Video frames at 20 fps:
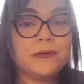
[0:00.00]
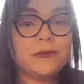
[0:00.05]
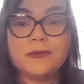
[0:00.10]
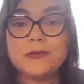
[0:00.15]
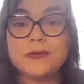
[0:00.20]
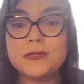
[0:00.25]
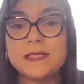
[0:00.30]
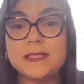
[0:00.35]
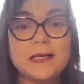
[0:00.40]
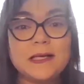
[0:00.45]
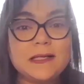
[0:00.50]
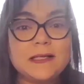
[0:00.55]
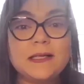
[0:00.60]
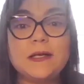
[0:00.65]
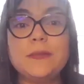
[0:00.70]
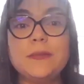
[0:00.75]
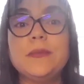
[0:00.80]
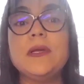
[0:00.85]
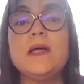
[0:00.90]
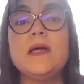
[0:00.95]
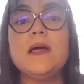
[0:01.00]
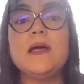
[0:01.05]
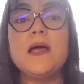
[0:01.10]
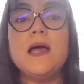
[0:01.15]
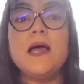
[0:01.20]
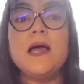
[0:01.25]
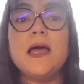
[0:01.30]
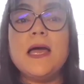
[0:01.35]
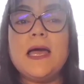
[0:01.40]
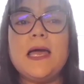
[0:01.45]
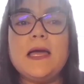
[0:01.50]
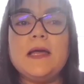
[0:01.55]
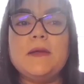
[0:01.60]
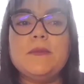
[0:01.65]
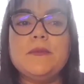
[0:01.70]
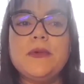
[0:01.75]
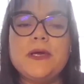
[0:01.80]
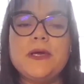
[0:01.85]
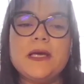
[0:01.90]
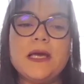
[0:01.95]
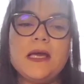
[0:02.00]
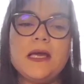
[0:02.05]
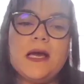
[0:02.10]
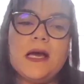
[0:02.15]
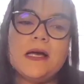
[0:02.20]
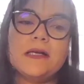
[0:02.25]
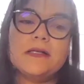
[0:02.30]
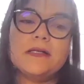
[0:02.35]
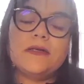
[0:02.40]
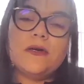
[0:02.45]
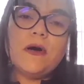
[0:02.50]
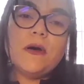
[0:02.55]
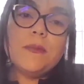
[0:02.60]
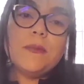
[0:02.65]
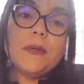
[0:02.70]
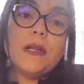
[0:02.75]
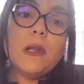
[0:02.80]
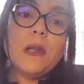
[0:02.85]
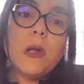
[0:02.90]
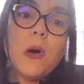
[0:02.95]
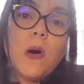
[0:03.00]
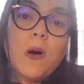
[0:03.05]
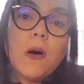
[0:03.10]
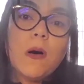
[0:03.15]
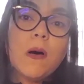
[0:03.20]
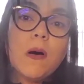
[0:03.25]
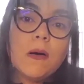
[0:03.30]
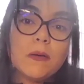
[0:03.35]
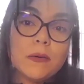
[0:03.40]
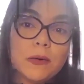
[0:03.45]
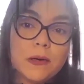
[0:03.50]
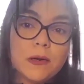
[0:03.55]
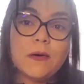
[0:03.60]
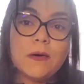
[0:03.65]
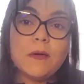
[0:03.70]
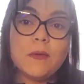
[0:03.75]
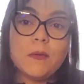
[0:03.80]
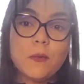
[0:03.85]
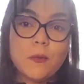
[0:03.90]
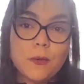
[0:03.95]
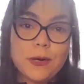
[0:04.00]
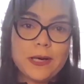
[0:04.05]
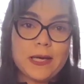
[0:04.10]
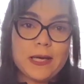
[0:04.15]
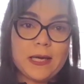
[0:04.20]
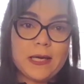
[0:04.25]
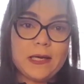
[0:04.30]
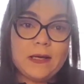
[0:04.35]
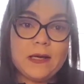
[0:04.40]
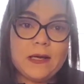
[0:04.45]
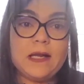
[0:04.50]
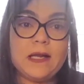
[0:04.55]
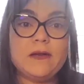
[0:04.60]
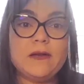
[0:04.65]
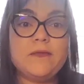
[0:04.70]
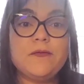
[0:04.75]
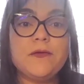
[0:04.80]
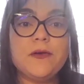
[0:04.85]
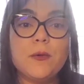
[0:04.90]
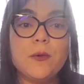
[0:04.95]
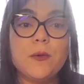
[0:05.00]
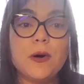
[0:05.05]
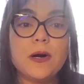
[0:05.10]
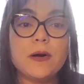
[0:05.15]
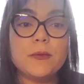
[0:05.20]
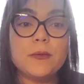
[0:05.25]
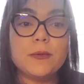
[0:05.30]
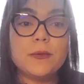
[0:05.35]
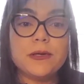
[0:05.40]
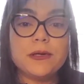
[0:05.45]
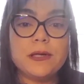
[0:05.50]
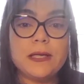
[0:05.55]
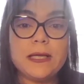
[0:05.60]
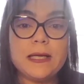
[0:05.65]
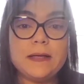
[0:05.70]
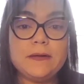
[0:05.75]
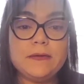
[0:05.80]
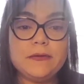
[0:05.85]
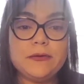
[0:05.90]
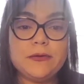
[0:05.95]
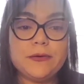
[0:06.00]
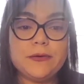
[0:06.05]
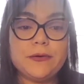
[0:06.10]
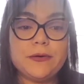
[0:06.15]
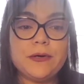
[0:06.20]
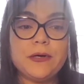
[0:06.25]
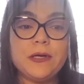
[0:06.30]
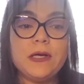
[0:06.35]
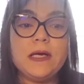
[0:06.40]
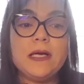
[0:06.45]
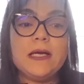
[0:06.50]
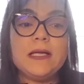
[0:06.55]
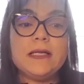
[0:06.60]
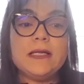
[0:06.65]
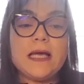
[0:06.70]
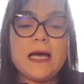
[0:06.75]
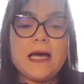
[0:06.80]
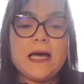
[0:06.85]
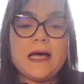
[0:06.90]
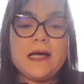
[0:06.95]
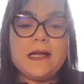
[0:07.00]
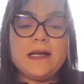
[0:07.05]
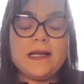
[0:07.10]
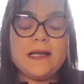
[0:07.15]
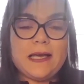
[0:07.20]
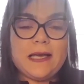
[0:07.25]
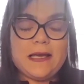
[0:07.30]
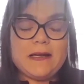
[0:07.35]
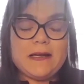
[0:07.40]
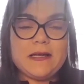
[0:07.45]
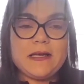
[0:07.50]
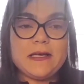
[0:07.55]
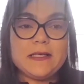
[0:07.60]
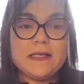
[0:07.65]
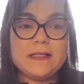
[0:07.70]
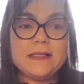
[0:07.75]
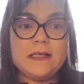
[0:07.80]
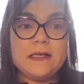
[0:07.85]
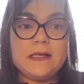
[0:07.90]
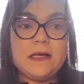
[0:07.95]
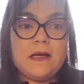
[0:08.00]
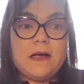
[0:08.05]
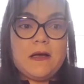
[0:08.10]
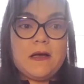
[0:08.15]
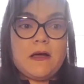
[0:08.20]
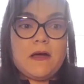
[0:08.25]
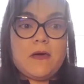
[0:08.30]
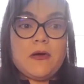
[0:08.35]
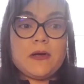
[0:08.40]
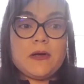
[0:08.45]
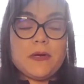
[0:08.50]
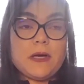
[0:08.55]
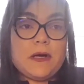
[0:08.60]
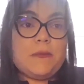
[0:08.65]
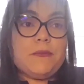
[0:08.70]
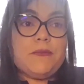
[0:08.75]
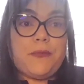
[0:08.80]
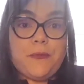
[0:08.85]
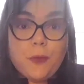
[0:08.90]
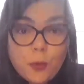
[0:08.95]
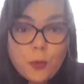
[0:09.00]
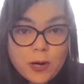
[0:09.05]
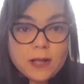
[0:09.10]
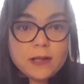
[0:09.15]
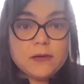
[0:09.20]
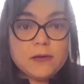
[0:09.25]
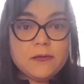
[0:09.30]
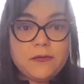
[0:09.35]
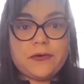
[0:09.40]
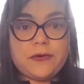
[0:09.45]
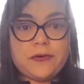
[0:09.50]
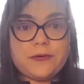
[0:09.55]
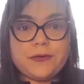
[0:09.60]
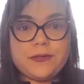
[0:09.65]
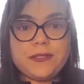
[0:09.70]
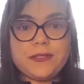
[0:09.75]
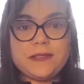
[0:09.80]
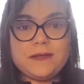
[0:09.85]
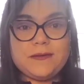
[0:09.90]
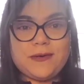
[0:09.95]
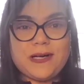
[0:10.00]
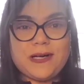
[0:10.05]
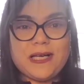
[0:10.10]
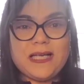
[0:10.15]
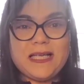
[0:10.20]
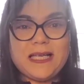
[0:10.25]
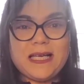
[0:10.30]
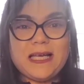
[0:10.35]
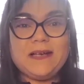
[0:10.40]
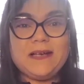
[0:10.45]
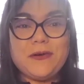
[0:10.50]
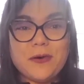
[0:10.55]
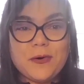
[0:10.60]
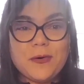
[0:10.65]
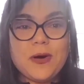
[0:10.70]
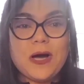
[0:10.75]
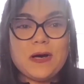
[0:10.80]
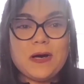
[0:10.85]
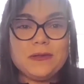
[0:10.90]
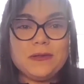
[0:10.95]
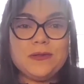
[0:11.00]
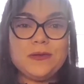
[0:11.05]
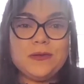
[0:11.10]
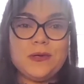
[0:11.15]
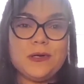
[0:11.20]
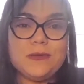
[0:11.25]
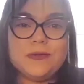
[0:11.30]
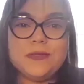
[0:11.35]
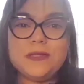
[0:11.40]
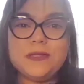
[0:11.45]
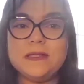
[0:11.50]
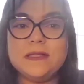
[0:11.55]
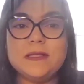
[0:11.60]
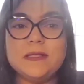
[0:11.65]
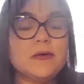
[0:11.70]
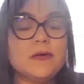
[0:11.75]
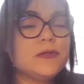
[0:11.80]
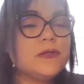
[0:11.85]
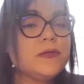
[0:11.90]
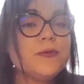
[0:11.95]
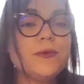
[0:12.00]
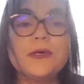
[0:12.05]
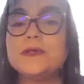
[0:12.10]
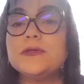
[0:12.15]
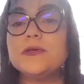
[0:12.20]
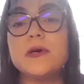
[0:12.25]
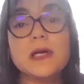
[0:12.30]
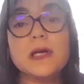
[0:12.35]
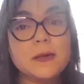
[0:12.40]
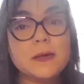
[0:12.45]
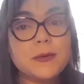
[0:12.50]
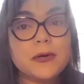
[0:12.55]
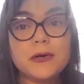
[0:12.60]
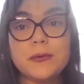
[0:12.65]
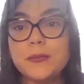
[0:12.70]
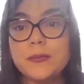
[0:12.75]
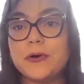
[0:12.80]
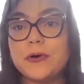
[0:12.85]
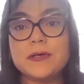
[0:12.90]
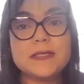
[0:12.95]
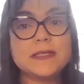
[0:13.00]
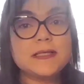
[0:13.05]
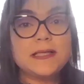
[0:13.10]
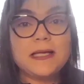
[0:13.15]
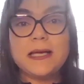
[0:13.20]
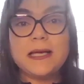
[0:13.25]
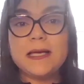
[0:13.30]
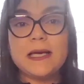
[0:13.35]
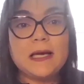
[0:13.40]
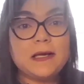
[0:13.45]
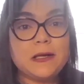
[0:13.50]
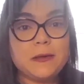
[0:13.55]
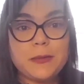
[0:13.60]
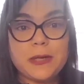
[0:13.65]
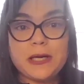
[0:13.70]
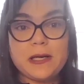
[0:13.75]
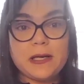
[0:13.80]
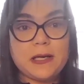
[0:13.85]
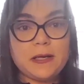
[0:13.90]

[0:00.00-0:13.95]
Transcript: understand them. And VA has come a long, long way. And if you are with a lender that it is well-versed, right, and know how to close these loans, we're talking about a process like any